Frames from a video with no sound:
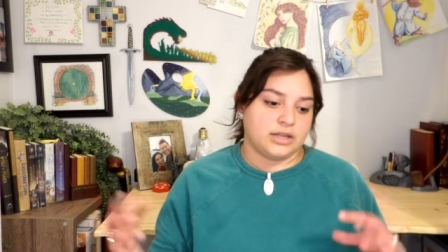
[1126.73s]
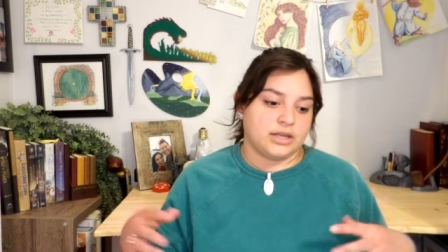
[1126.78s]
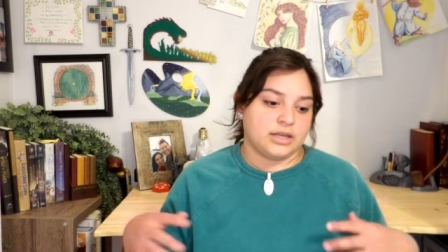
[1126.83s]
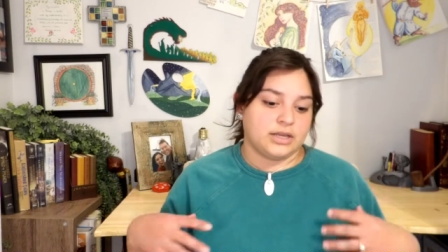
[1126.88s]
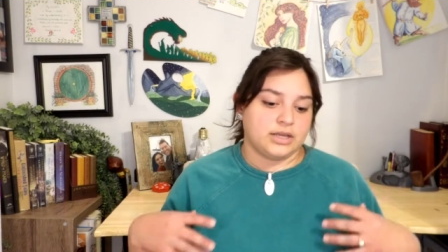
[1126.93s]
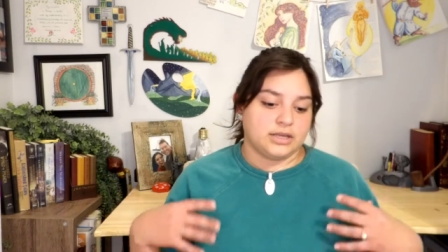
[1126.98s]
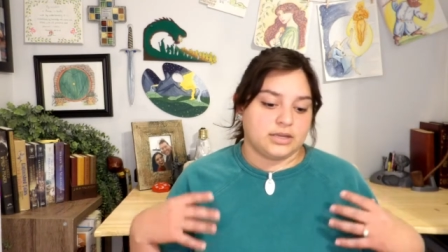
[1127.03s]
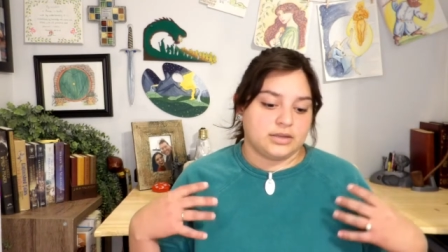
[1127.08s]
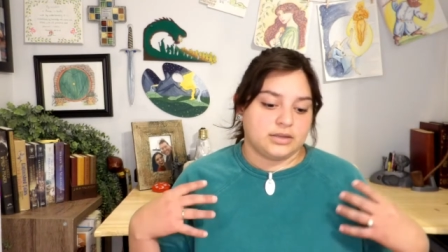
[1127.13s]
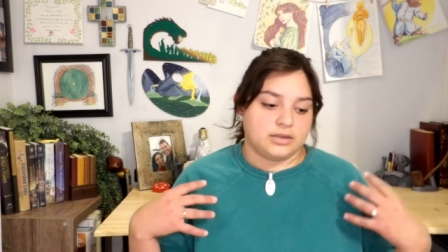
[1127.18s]

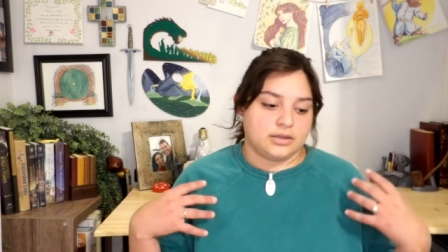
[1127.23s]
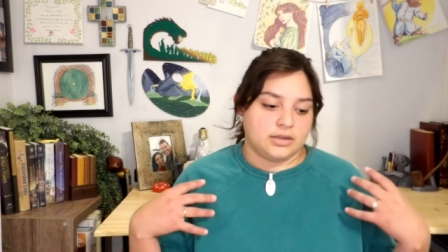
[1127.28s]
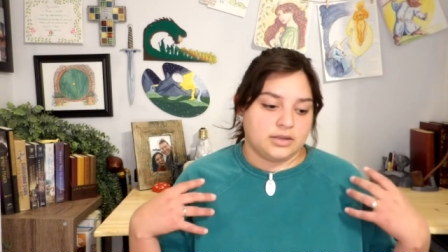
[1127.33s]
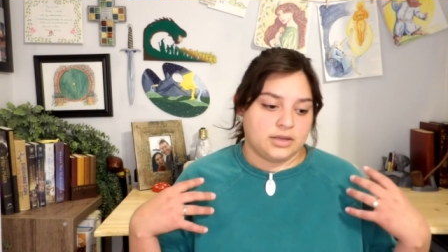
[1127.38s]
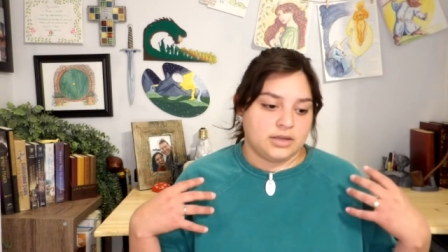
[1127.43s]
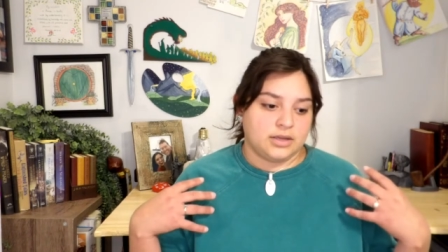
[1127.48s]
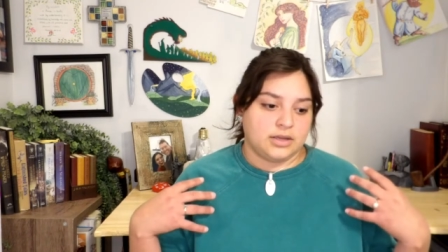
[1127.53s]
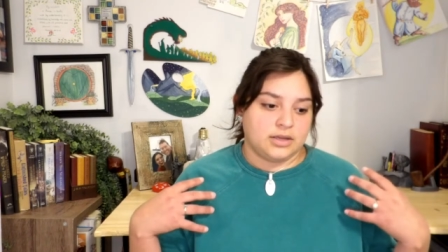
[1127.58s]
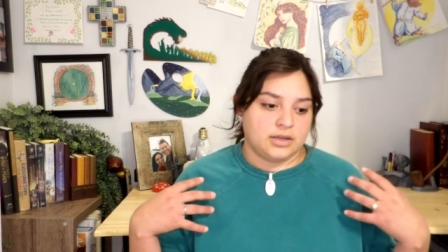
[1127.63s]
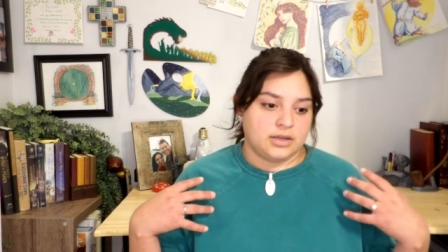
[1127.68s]
like
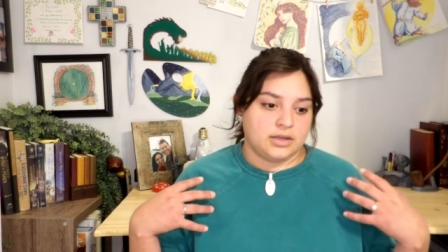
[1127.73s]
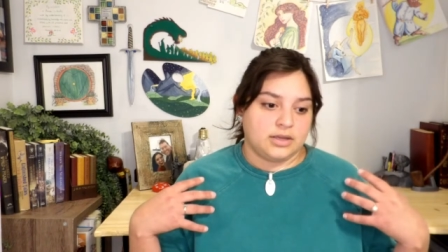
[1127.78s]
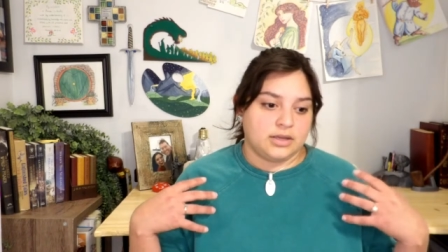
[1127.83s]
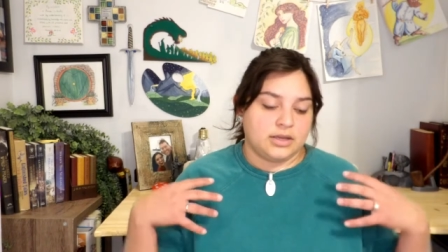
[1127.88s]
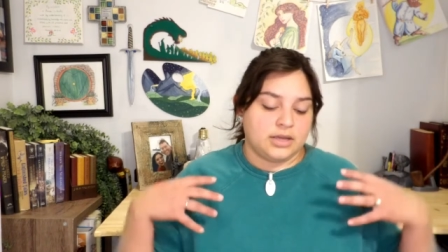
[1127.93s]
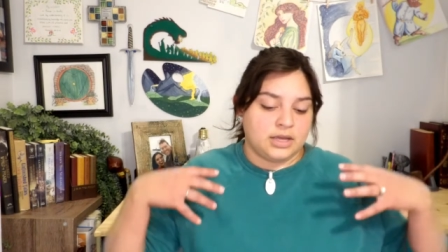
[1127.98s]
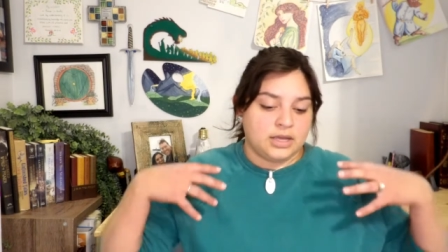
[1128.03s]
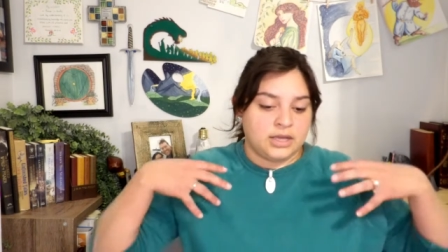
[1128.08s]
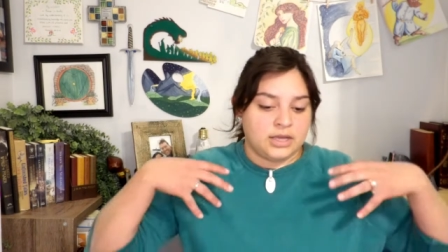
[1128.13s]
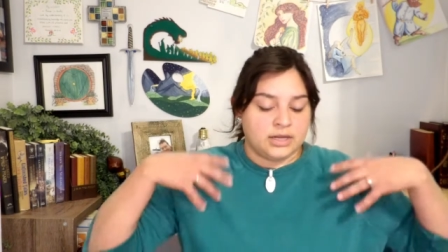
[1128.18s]

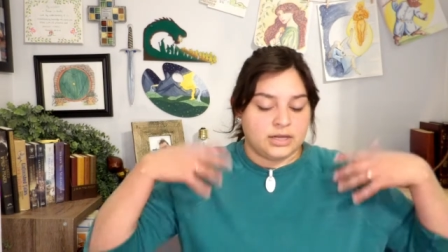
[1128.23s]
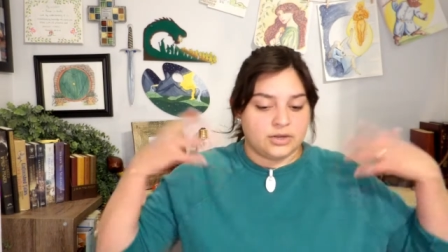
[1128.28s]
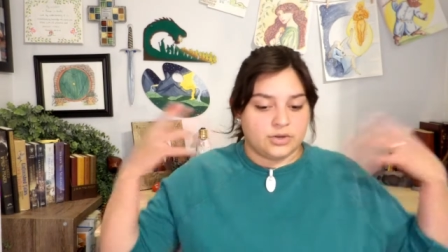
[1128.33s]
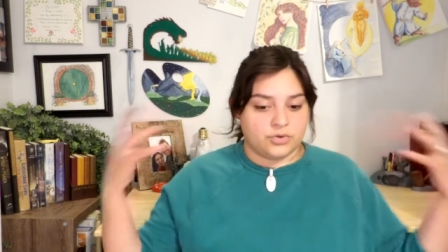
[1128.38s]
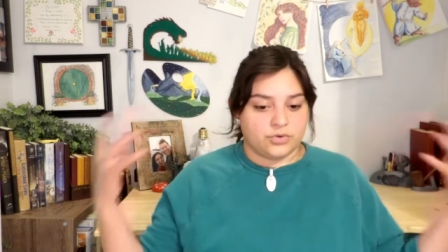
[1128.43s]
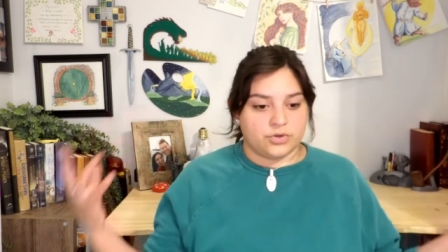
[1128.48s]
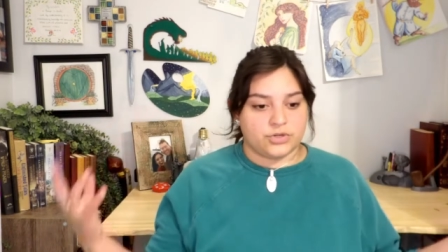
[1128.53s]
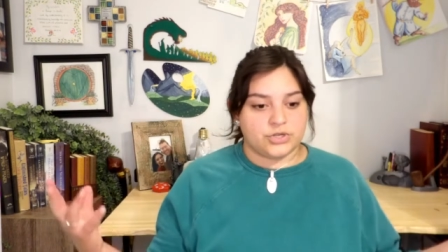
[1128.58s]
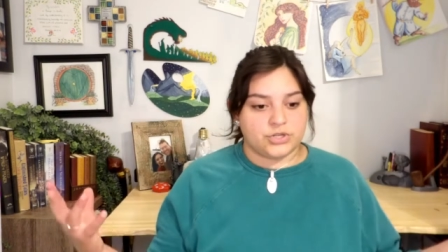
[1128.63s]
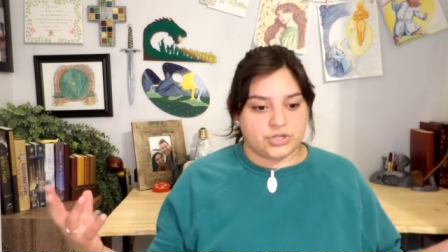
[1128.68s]
in
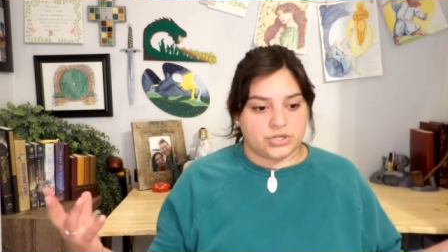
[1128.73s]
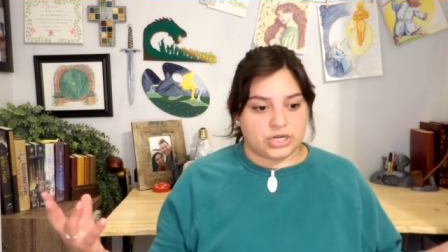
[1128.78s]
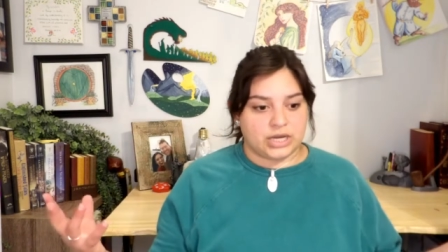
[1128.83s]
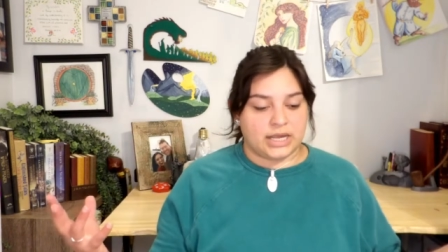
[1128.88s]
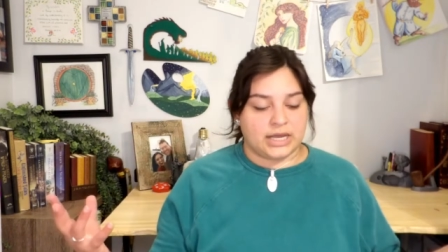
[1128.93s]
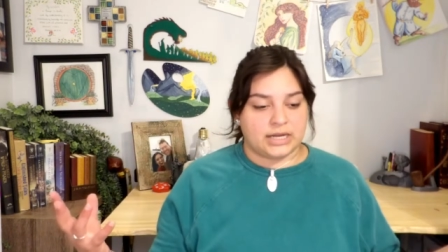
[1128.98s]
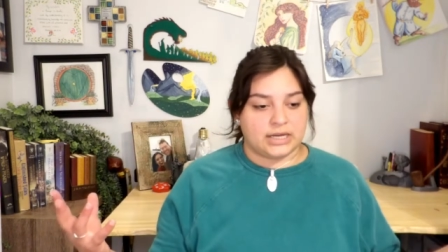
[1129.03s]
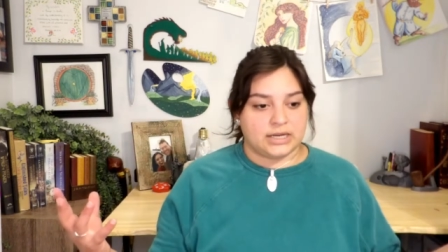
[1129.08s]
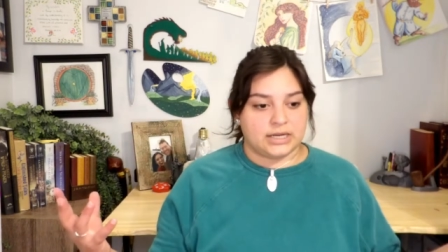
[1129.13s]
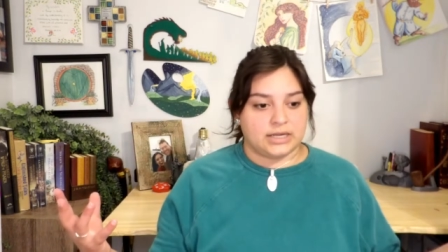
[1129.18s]

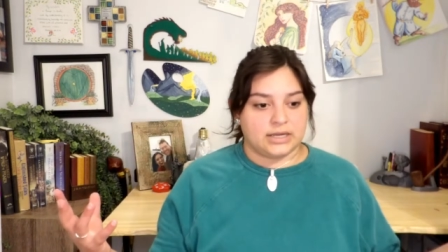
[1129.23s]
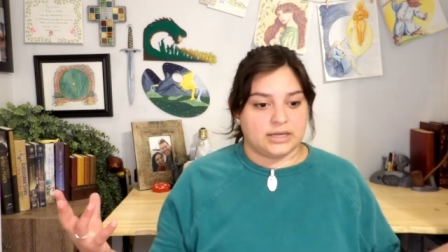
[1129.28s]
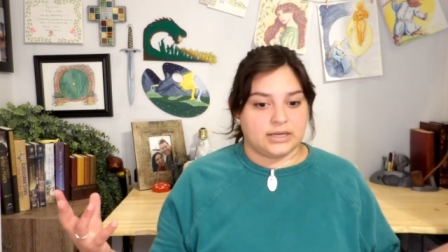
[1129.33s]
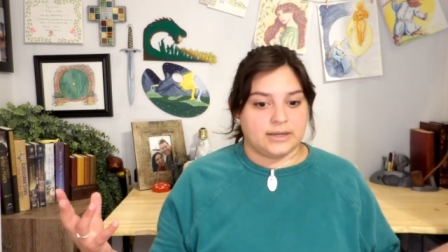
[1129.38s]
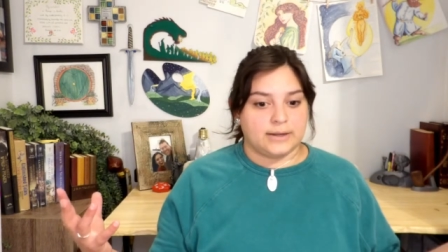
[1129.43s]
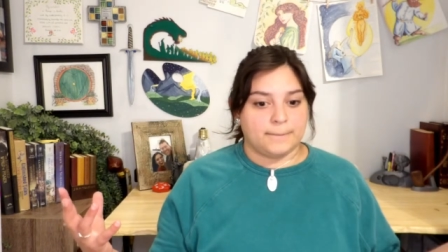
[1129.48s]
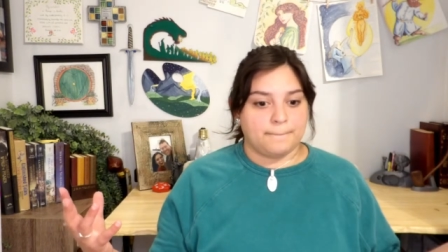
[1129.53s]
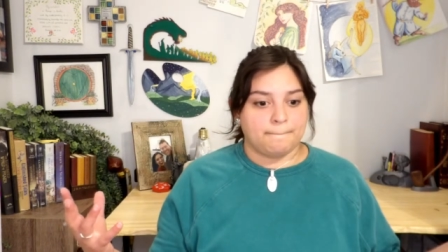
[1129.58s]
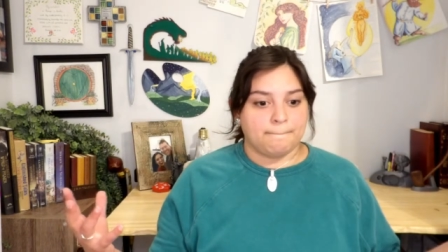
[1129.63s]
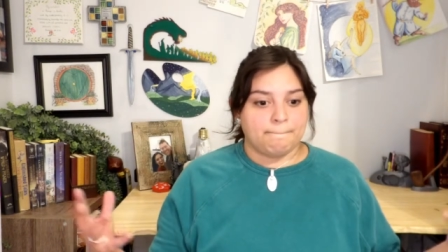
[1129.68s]

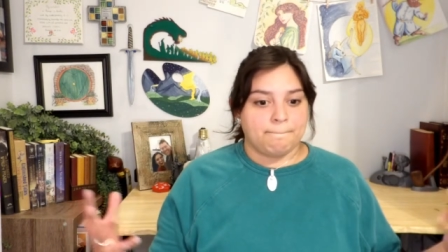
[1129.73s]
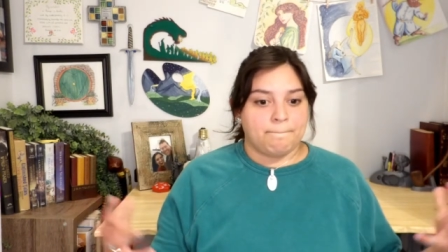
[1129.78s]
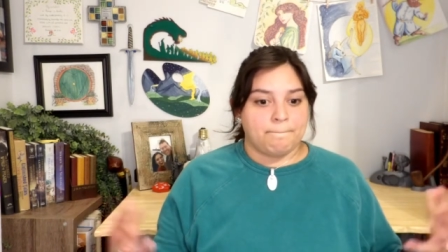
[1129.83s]
Christianity,